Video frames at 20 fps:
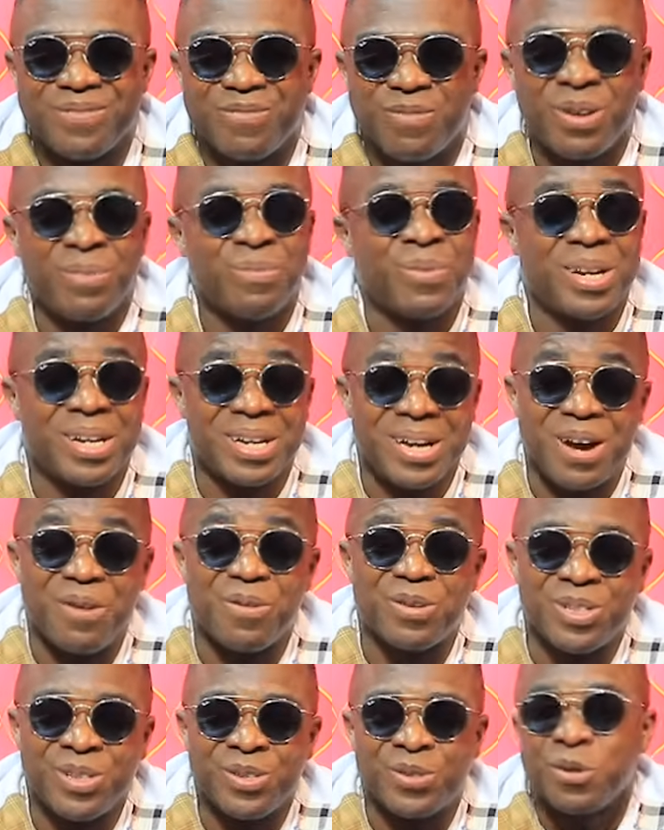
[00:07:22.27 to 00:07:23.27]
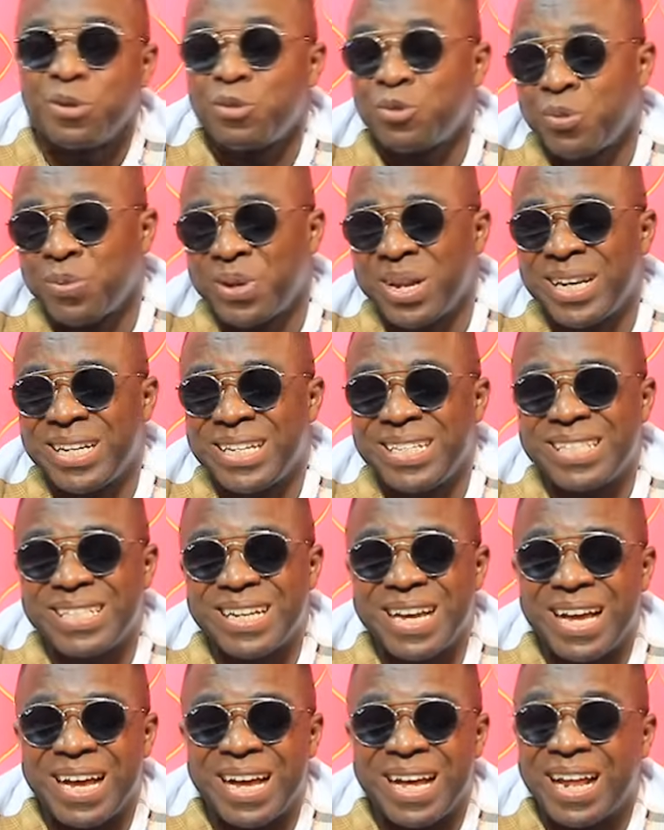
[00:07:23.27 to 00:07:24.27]
When Medikal was in Sotum, and
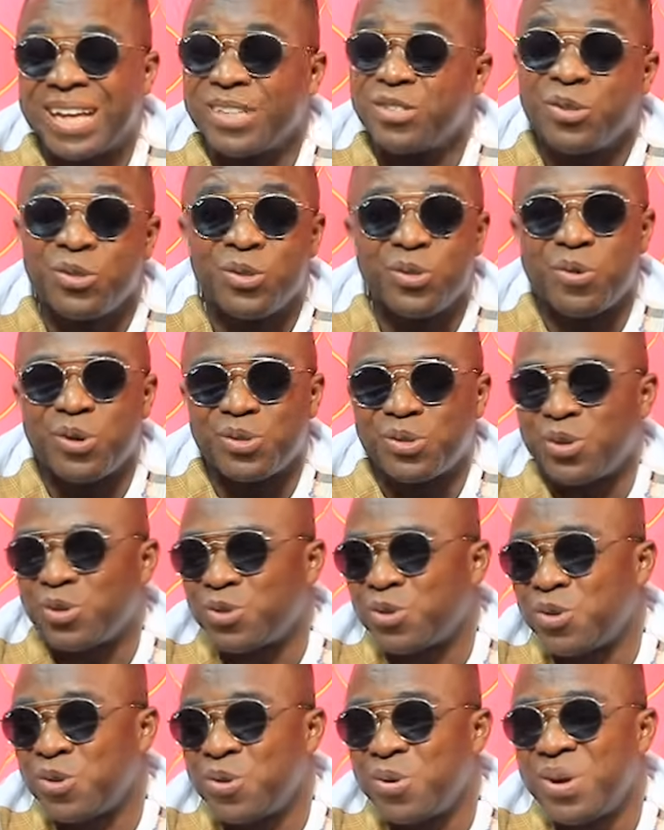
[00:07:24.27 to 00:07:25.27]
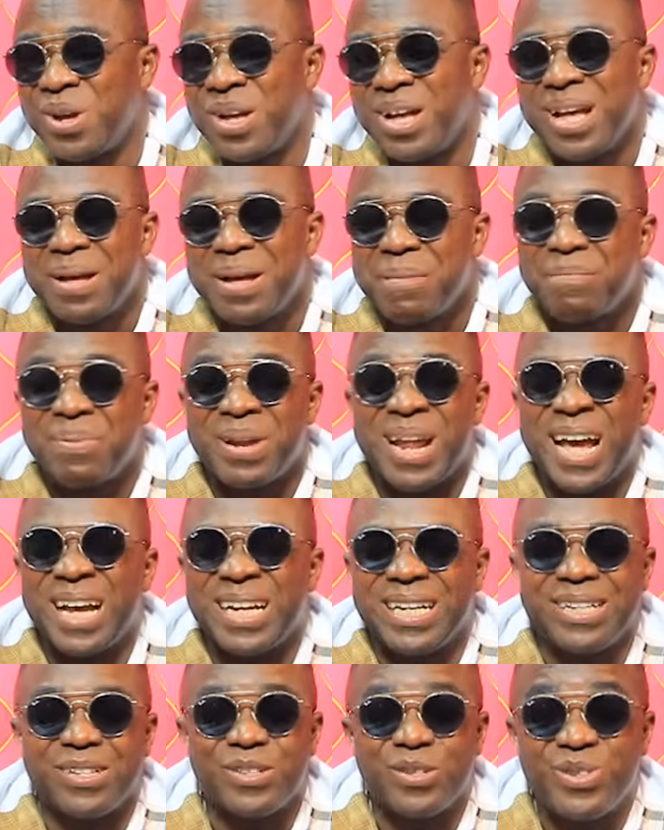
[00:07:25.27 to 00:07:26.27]
Azonto was also
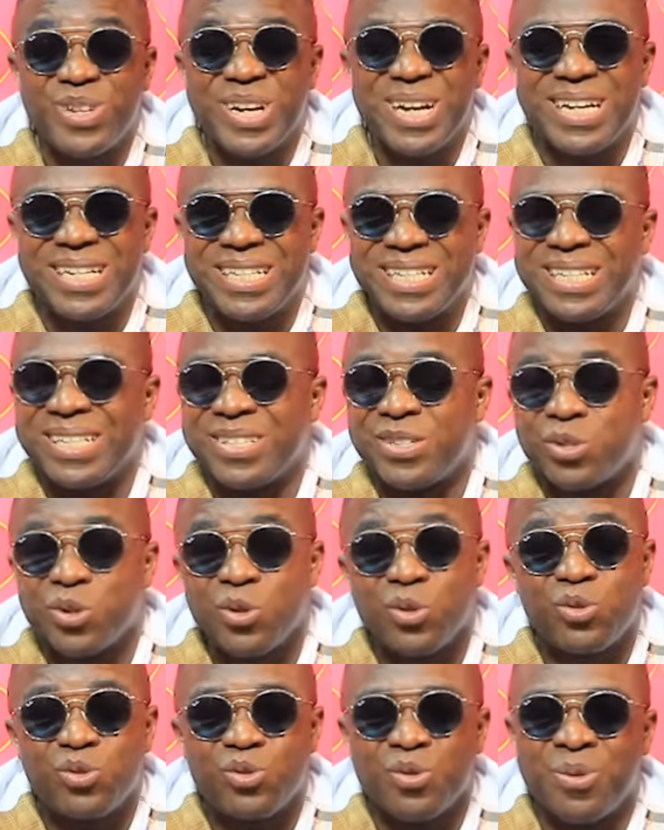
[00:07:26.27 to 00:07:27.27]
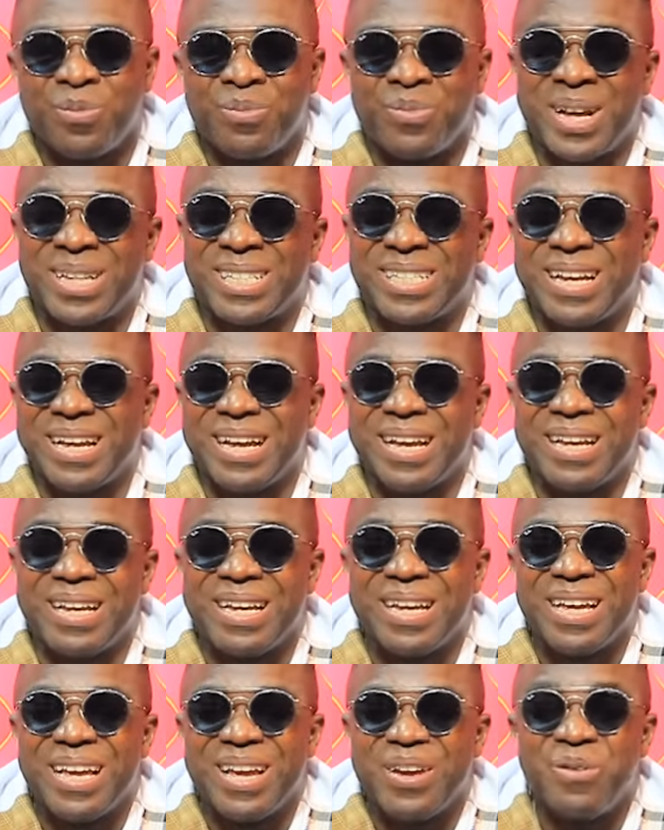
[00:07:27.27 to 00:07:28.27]
plying his trade in Sotum as a
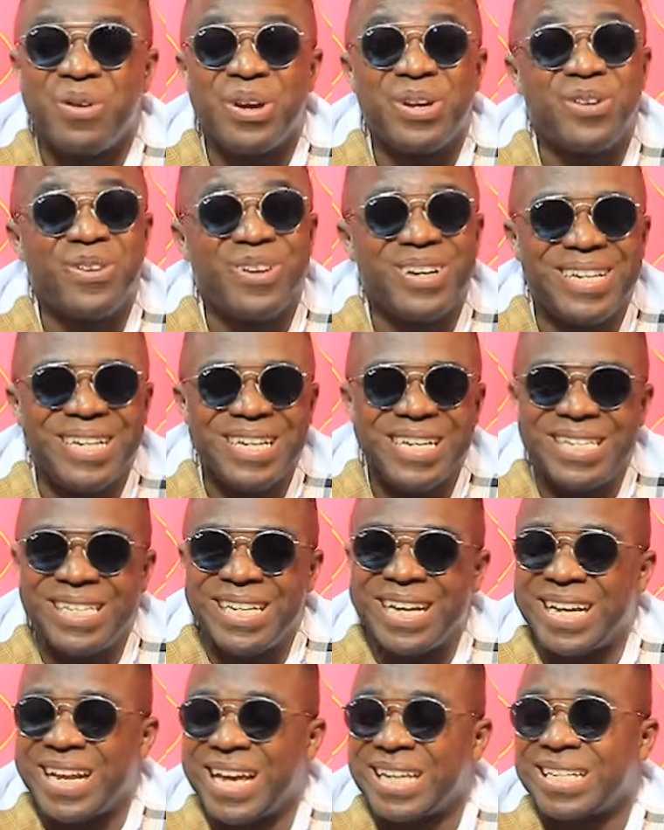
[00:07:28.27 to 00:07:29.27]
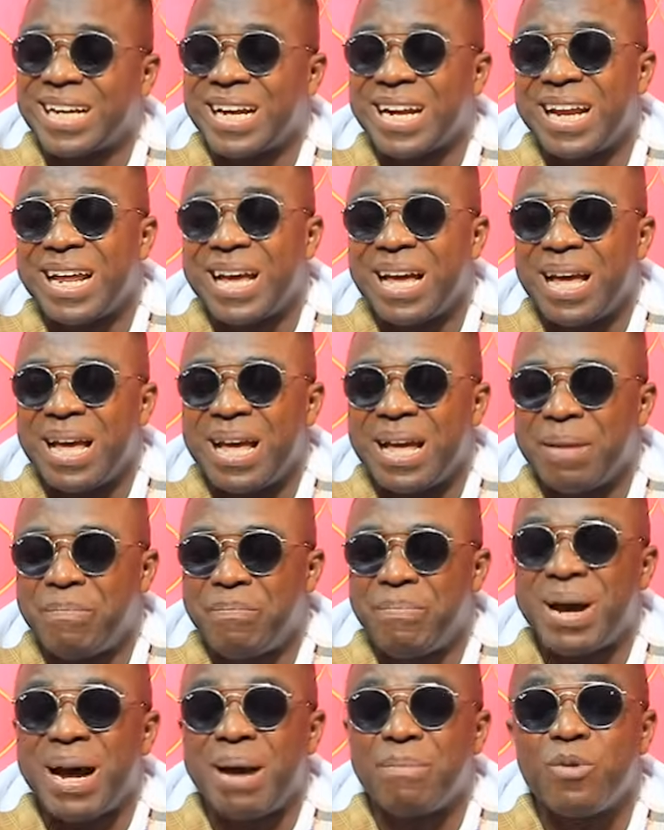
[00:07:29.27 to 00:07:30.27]
radio DJ and as a
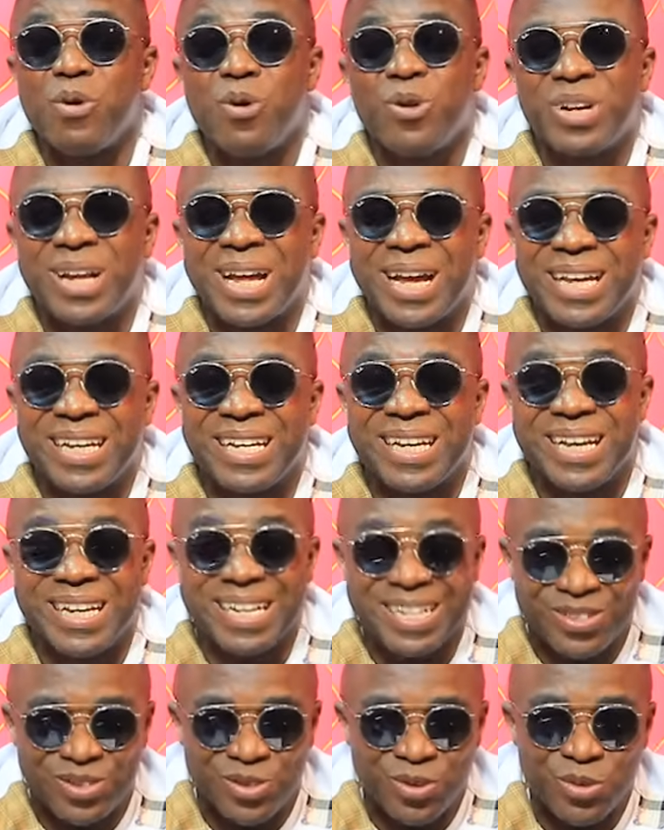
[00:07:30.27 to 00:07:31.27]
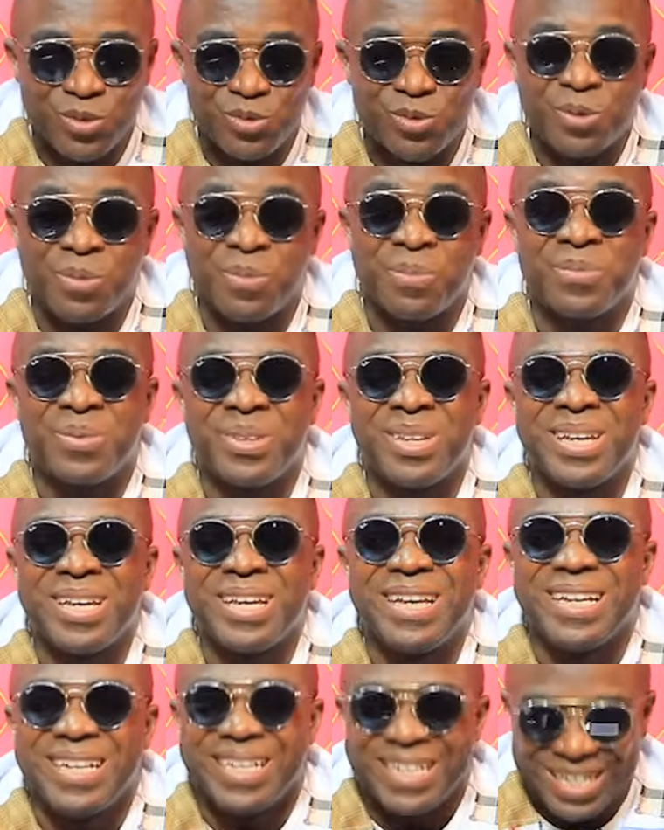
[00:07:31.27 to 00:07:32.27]
pub owner here in Sotum.
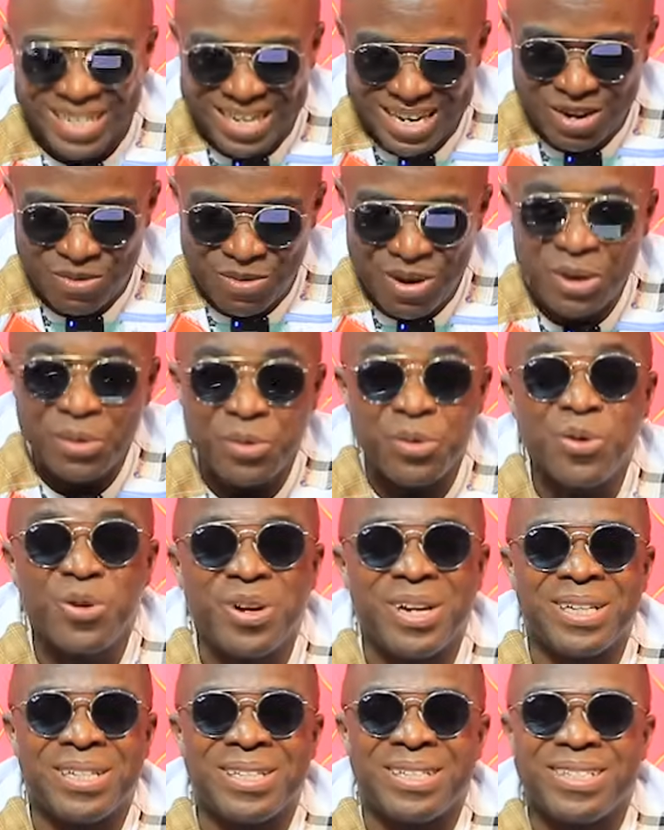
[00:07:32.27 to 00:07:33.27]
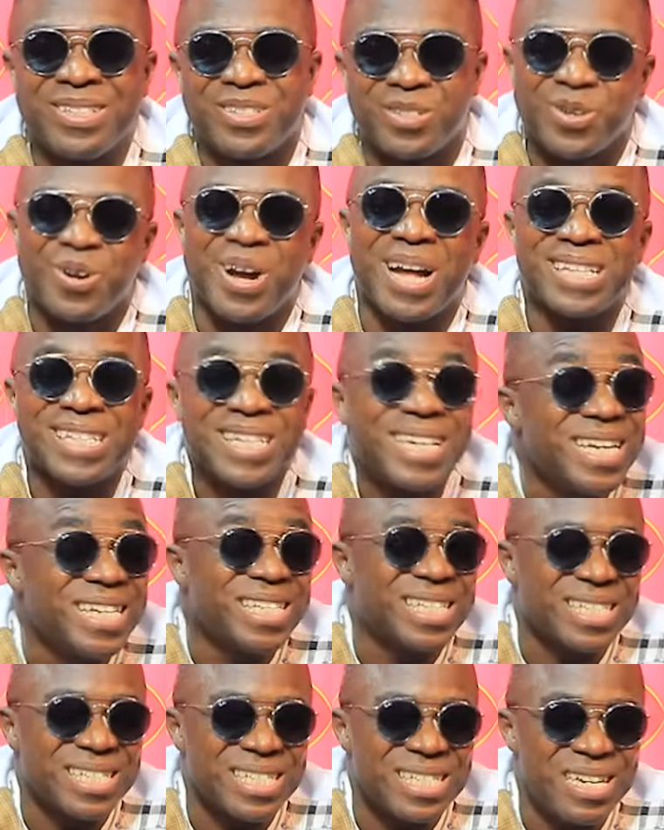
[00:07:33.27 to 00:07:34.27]
They were rolling. So at
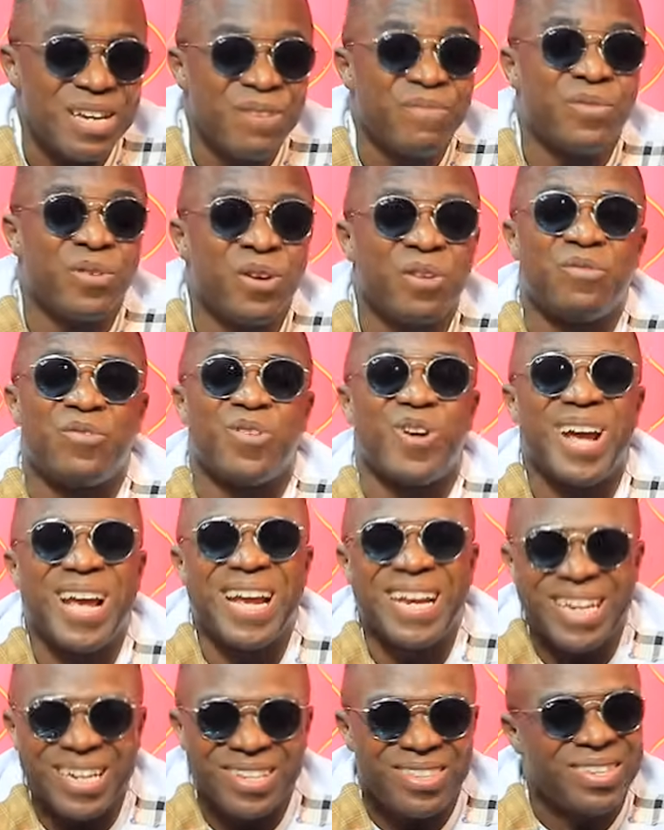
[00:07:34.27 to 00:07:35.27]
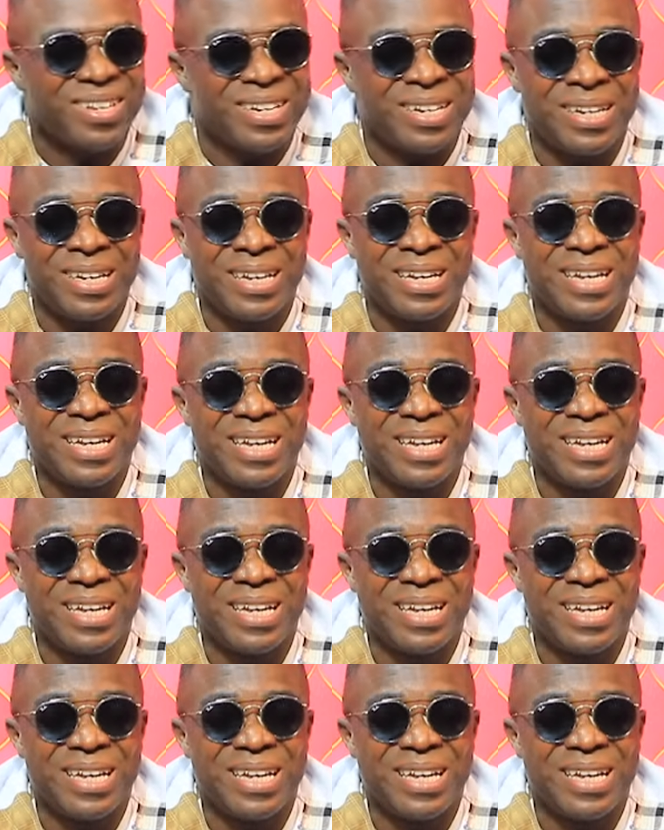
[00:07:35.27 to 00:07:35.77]
least, if not for anything,